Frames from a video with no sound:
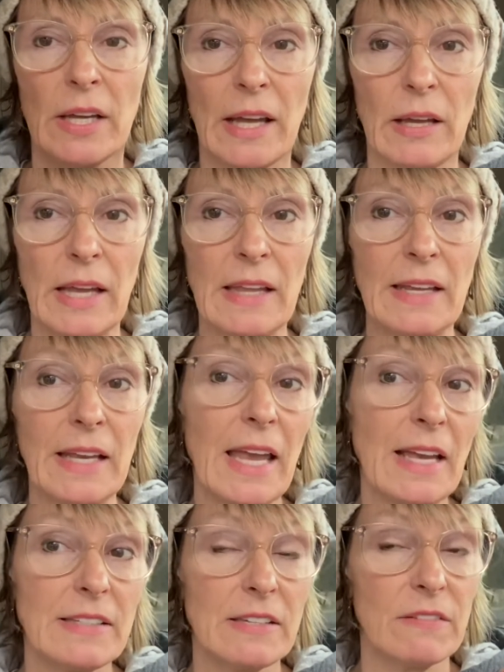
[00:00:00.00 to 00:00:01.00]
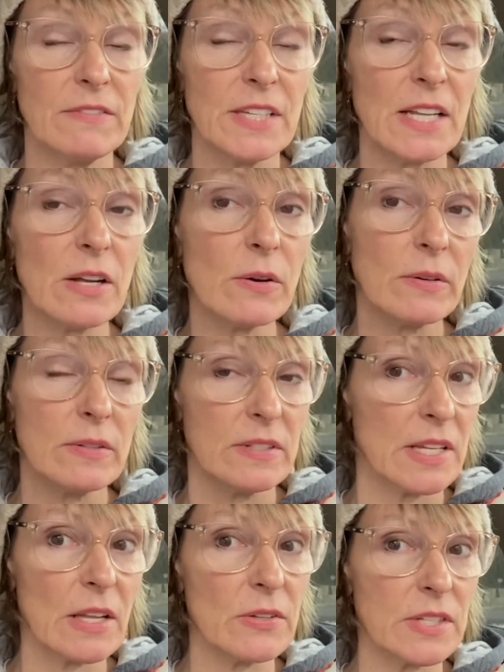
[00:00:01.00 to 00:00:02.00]
In the case of Zillow,
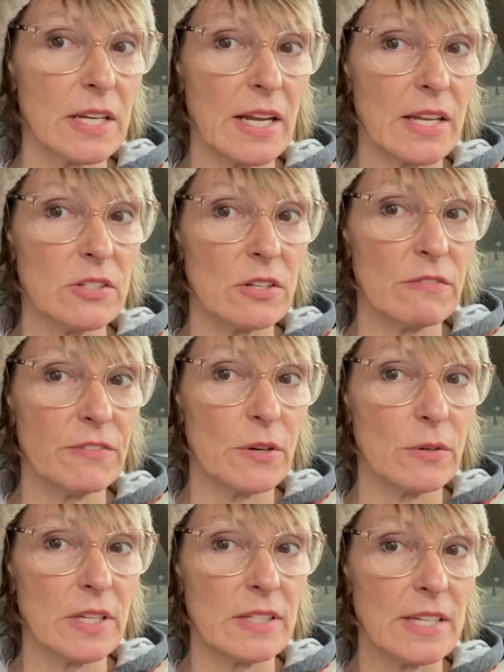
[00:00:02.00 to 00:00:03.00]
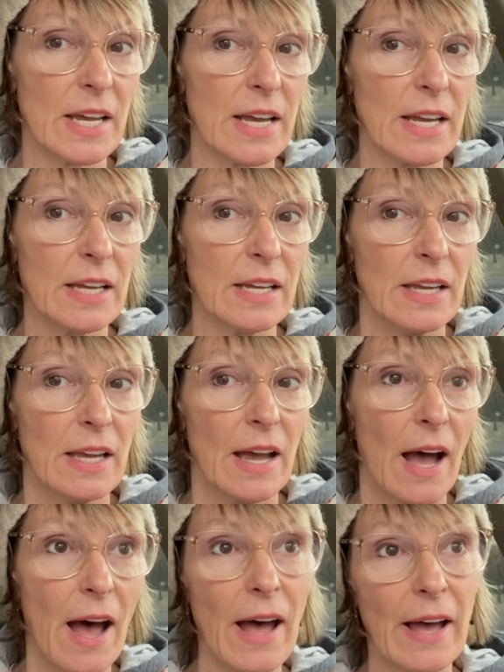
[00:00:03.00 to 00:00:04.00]
Zillow's gonna answer the phone and say,
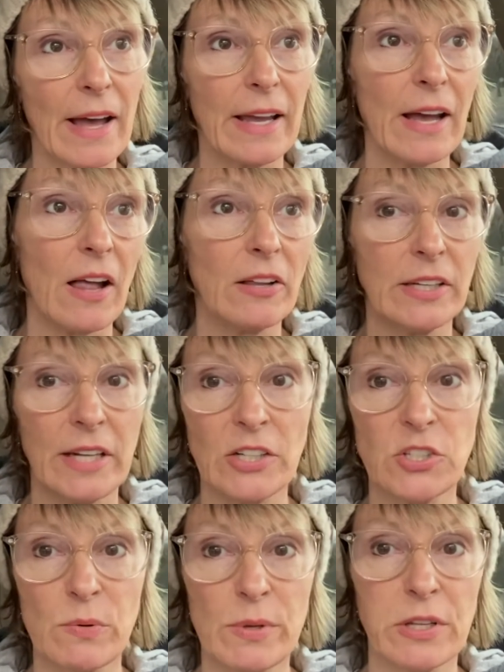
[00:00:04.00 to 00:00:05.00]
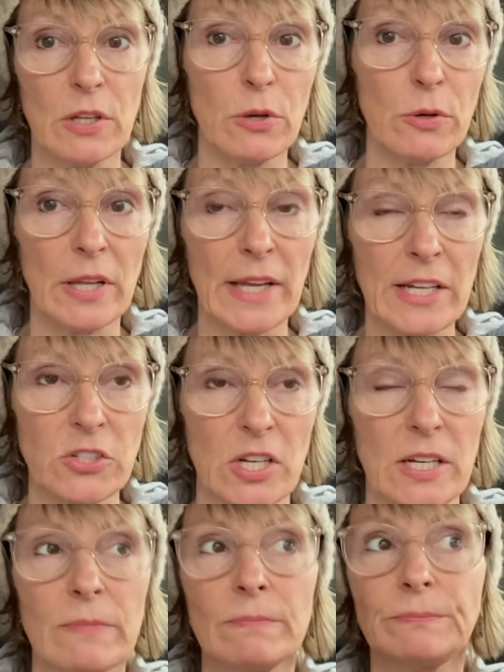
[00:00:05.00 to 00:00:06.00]
hi, I'll connect you with a local
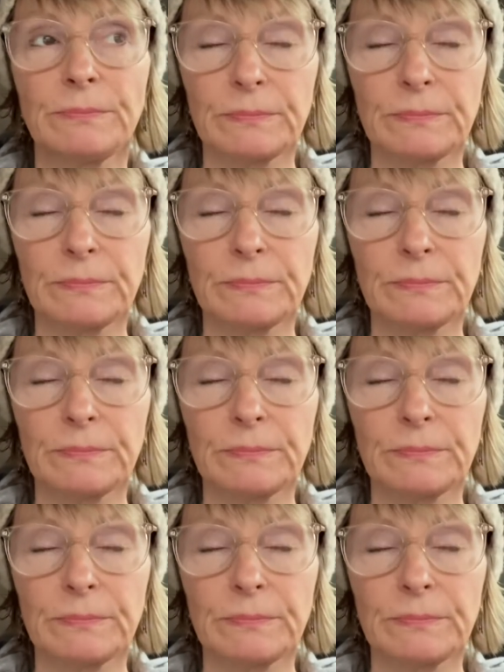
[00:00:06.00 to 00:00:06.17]
agent.